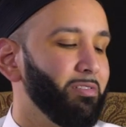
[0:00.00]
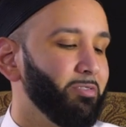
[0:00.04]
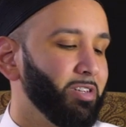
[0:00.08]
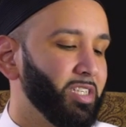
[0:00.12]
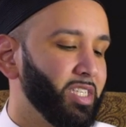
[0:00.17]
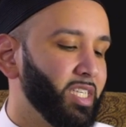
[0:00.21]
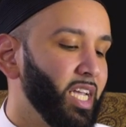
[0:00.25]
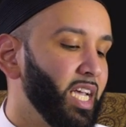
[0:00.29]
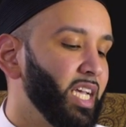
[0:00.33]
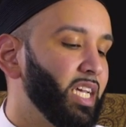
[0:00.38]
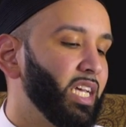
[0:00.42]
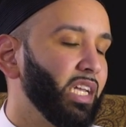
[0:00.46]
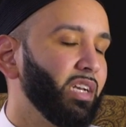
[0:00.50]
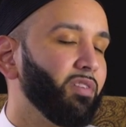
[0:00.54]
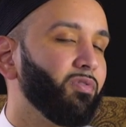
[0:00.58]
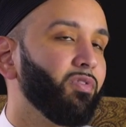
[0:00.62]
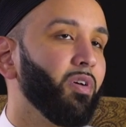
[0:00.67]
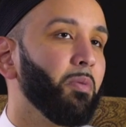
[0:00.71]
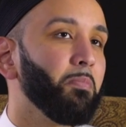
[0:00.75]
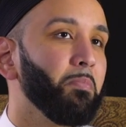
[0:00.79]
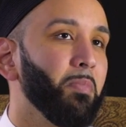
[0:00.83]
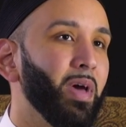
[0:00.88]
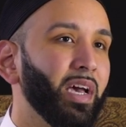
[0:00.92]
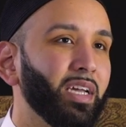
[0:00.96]
was taken
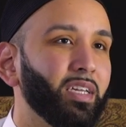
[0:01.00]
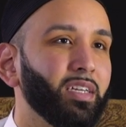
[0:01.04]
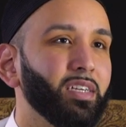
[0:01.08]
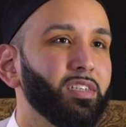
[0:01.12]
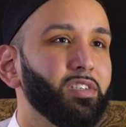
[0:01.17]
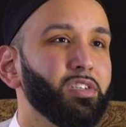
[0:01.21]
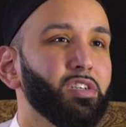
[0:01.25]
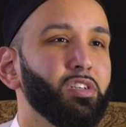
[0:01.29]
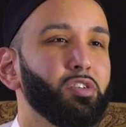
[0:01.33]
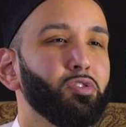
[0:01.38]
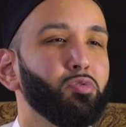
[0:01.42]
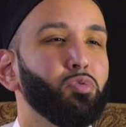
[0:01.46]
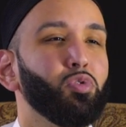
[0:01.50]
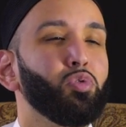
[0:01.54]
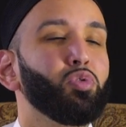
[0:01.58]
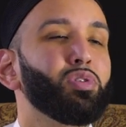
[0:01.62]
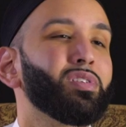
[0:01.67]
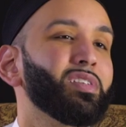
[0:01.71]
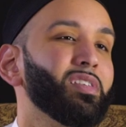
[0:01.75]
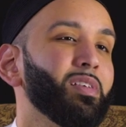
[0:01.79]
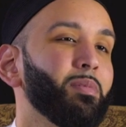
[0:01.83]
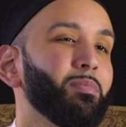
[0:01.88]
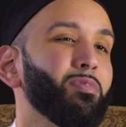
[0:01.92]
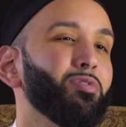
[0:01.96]
from Mecca to
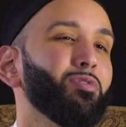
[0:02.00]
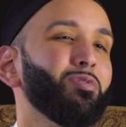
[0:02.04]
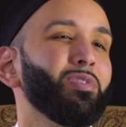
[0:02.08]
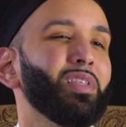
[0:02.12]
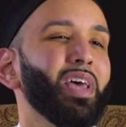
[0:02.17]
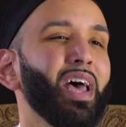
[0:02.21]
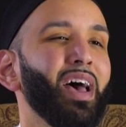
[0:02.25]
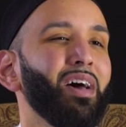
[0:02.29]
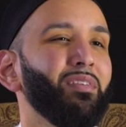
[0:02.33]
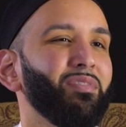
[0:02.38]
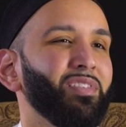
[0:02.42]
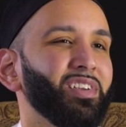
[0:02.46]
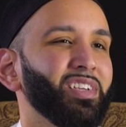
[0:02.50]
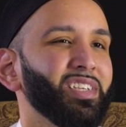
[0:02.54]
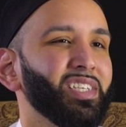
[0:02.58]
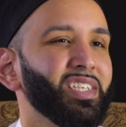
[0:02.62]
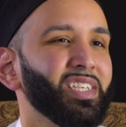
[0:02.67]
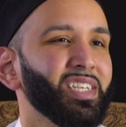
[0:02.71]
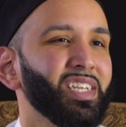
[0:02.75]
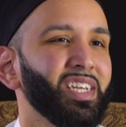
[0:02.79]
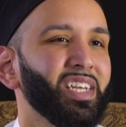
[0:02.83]
Jerusalem through the heavens,